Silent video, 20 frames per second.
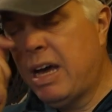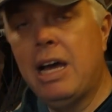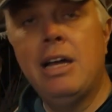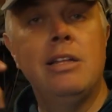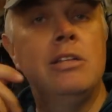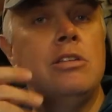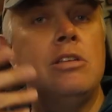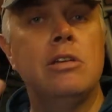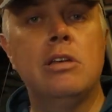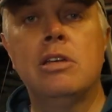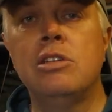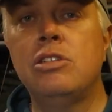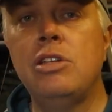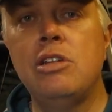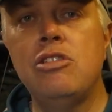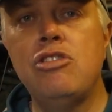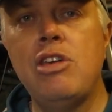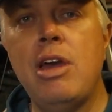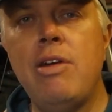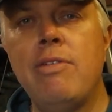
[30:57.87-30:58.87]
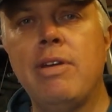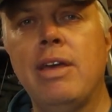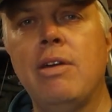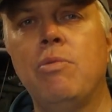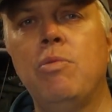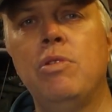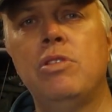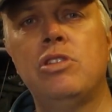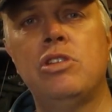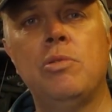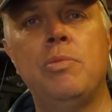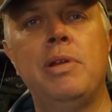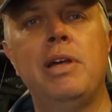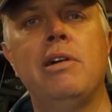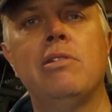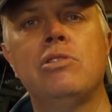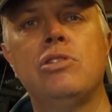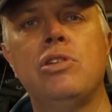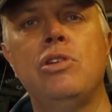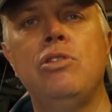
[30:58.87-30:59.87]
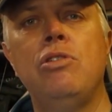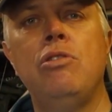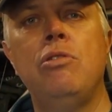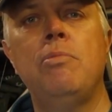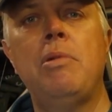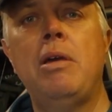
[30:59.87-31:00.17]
and consider sharing it with someone else who